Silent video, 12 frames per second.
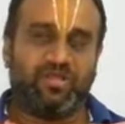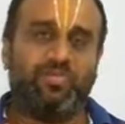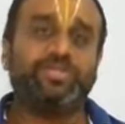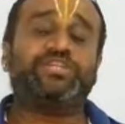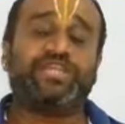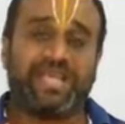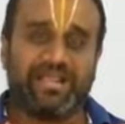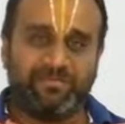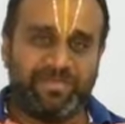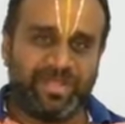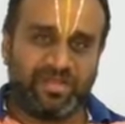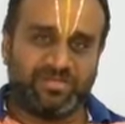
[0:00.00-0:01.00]
which can
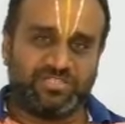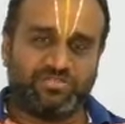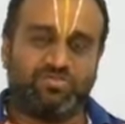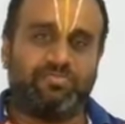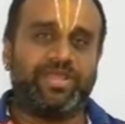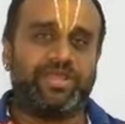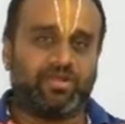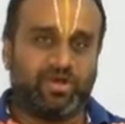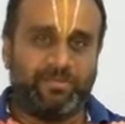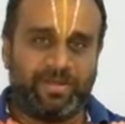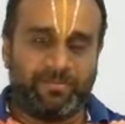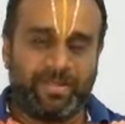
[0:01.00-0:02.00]
be understood by a
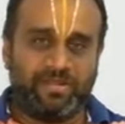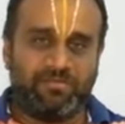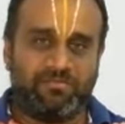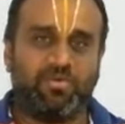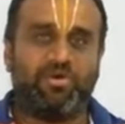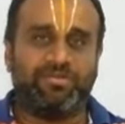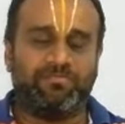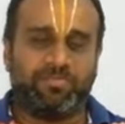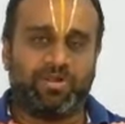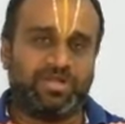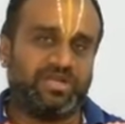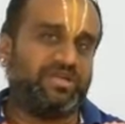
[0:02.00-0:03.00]
common man, more
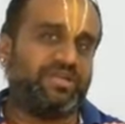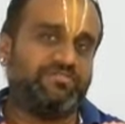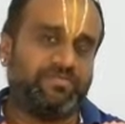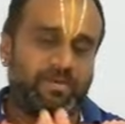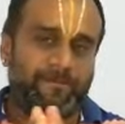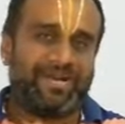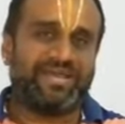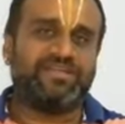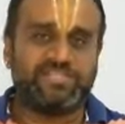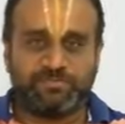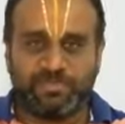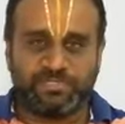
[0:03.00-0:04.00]
importantly from a
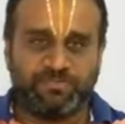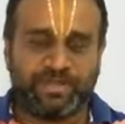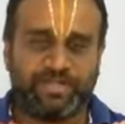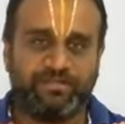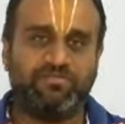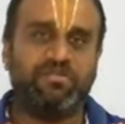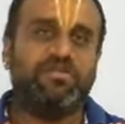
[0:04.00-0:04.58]
parent's perspective,